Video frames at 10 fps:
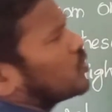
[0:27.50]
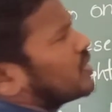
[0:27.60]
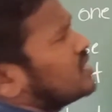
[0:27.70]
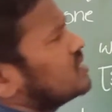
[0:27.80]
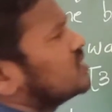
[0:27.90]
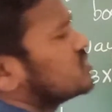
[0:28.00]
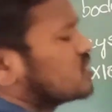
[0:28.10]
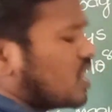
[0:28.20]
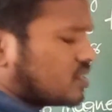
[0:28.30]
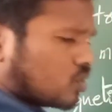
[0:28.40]
theory, this
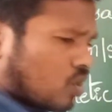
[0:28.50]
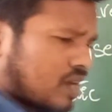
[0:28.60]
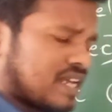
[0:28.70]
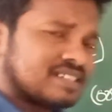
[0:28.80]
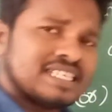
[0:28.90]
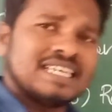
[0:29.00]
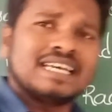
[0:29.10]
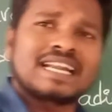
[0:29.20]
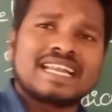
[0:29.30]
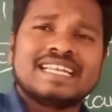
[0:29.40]
is also called as
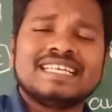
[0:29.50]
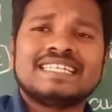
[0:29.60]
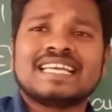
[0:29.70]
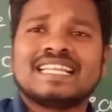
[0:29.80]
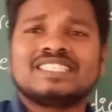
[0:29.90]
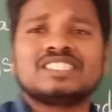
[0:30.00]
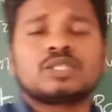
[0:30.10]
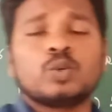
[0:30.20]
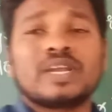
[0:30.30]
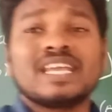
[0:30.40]
the radiant energy
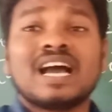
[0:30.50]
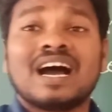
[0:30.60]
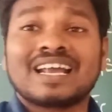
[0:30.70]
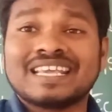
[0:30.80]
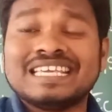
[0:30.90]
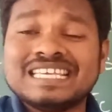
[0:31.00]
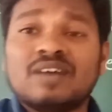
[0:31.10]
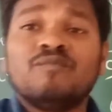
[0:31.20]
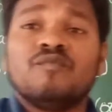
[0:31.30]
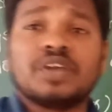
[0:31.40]
theory or
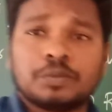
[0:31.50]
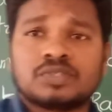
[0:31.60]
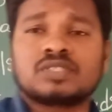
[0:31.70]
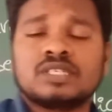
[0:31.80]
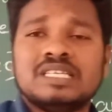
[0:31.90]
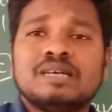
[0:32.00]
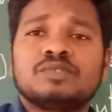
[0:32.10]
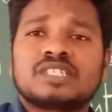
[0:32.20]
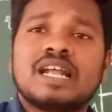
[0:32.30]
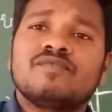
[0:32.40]
EM waves.
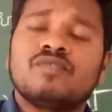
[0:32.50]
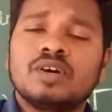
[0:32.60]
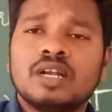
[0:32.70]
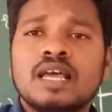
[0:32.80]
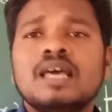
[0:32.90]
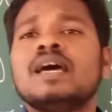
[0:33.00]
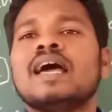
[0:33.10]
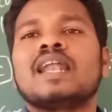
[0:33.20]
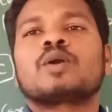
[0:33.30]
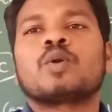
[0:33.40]
EM stand for
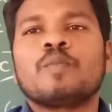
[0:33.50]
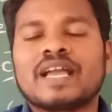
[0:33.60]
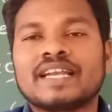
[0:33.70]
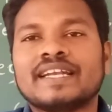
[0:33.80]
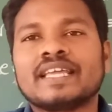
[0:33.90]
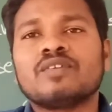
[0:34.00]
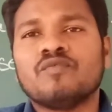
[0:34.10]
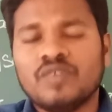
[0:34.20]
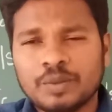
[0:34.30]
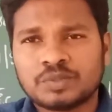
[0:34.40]

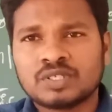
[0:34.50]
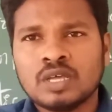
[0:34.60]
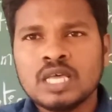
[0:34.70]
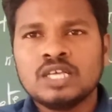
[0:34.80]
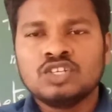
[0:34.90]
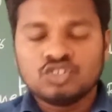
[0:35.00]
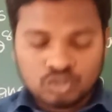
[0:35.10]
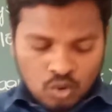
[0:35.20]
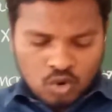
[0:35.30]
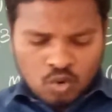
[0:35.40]
electromagnetic waves.
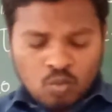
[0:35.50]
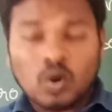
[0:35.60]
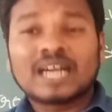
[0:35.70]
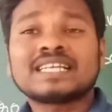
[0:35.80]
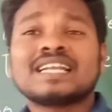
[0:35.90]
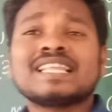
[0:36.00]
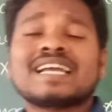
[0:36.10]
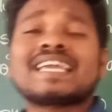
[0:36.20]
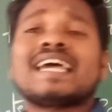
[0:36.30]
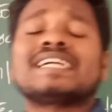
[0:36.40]
So what are
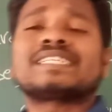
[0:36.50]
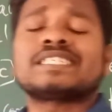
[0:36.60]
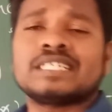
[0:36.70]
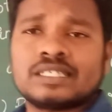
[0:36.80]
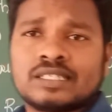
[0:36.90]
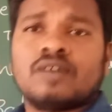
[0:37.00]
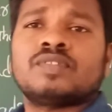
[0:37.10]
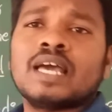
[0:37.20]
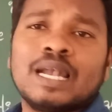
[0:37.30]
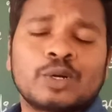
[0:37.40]
the characteristics
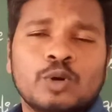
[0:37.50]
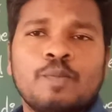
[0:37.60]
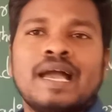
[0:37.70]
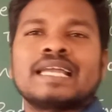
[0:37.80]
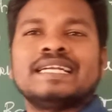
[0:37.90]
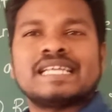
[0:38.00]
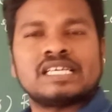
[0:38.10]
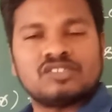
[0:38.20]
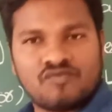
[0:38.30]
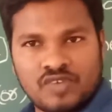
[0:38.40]
of the
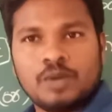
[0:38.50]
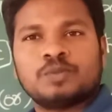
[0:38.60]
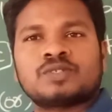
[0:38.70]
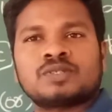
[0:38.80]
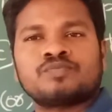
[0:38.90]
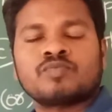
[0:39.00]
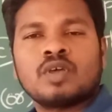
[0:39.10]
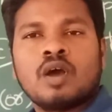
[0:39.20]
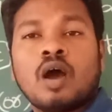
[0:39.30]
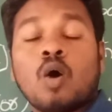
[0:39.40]
electromagnetic waves?
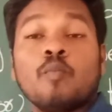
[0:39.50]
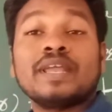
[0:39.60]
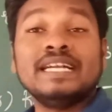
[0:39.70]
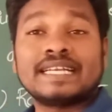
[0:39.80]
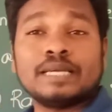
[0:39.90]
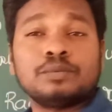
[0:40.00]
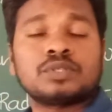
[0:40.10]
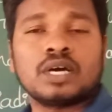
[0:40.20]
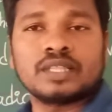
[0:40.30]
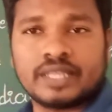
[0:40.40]
How many
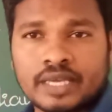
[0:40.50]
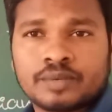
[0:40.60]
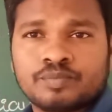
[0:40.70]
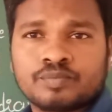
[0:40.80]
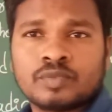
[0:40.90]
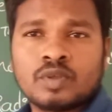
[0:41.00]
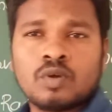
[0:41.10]
types are there?